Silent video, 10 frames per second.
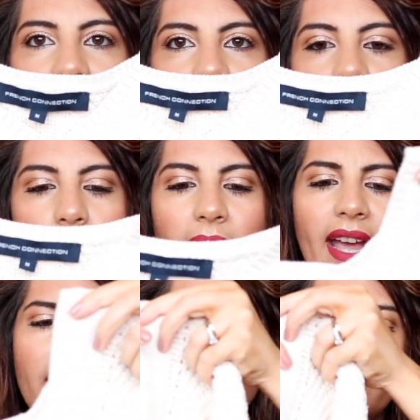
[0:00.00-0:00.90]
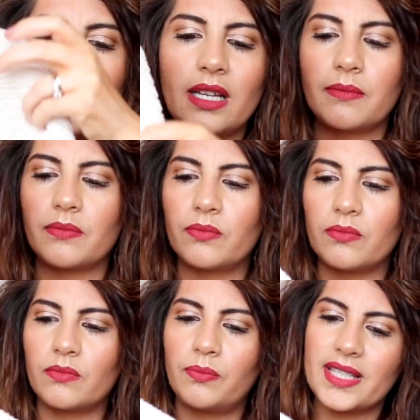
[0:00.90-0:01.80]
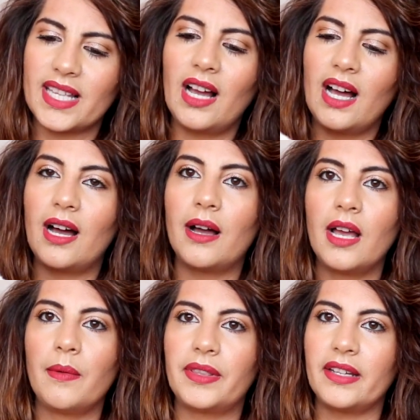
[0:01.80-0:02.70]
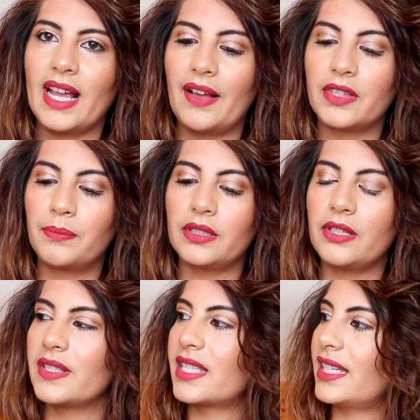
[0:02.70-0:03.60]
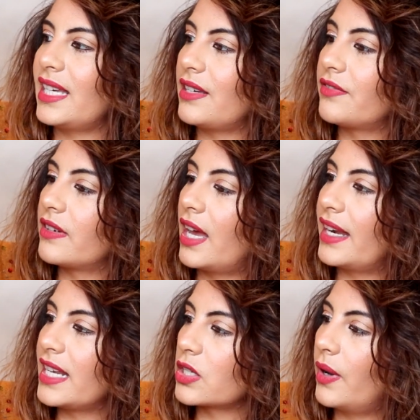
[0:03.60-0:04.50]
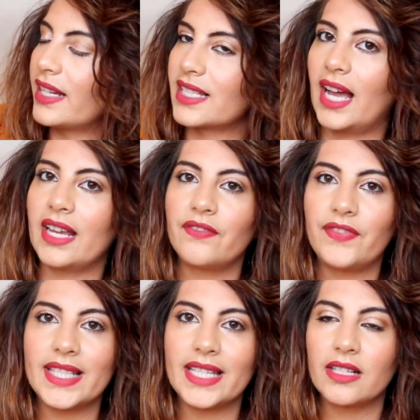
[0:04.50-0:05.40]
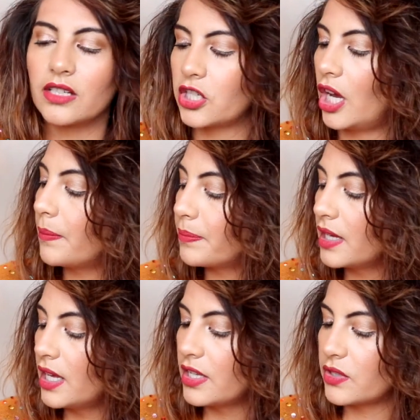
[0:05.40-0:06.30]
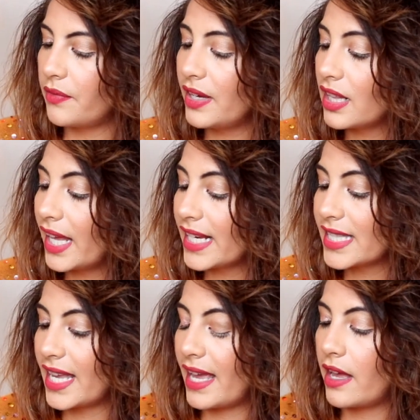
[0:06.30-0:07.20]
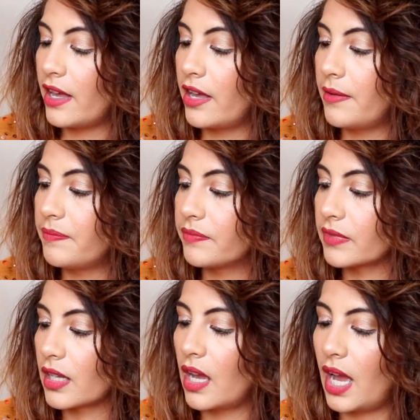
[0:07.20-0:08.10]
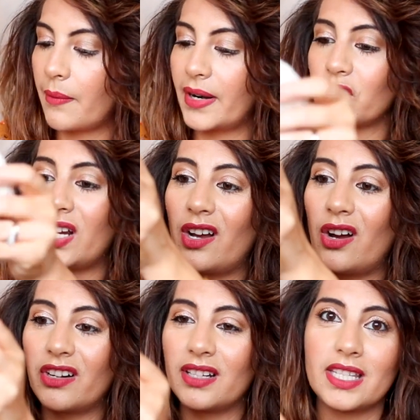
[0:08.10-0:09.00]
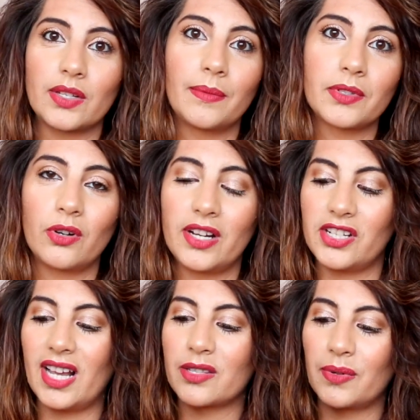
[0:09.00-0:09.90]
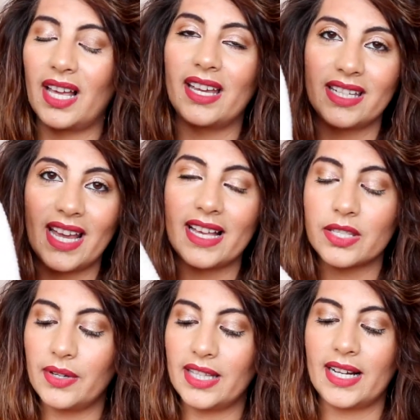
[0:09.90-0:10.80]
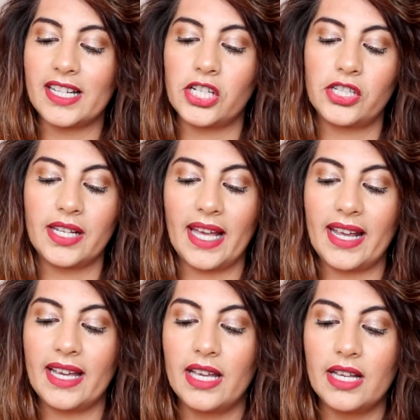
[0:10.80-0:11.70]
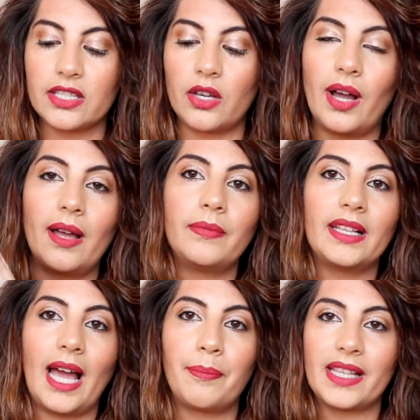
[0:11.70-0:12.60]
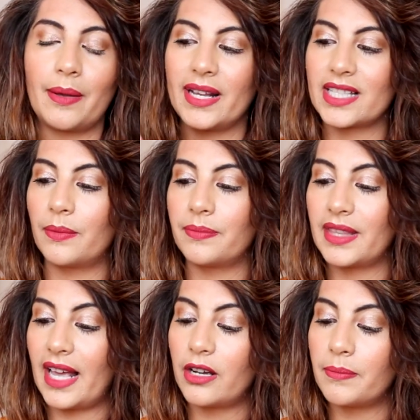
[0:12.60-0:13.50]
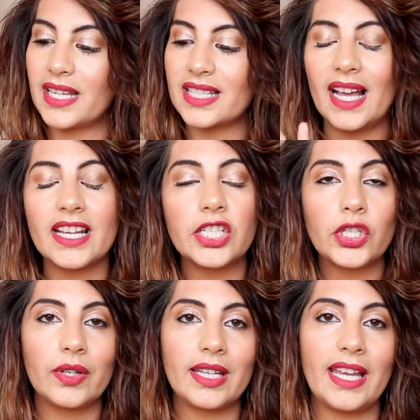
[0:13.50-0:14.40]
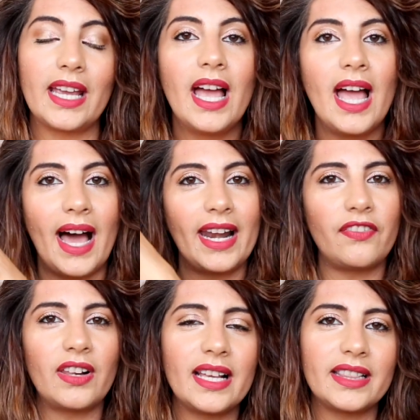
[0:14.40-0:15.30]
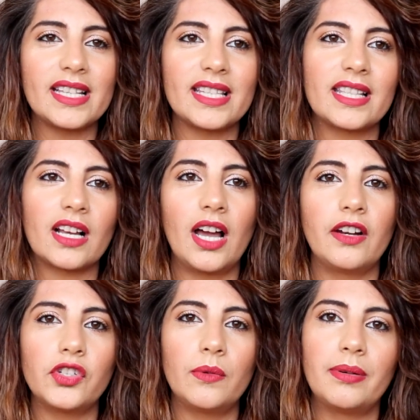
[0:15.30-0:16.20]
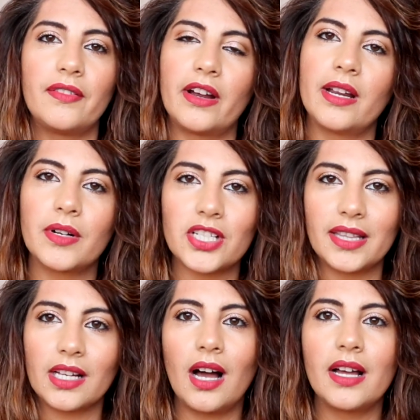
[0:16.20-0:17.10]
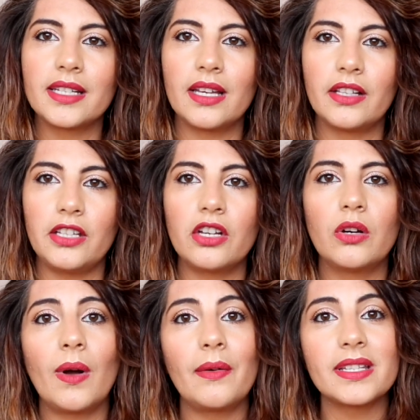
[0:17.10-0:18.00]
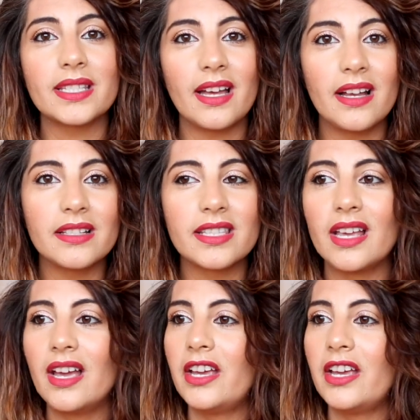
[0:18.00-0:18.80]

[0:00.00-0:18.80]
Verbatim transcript: neck to it. It's really bizarre, but then you have the balloon sleeve and it is quite tight and fitted on the top. So I really liked it. Um, and when I it on on Instagram stories, you guys were like, yeah, it's really nice, you should get it. So I'm really happy that I picked up that up. It's nice and chunky, and I feel like this is the kind of jumper, very much like the cardigan, that you could wear with skirts,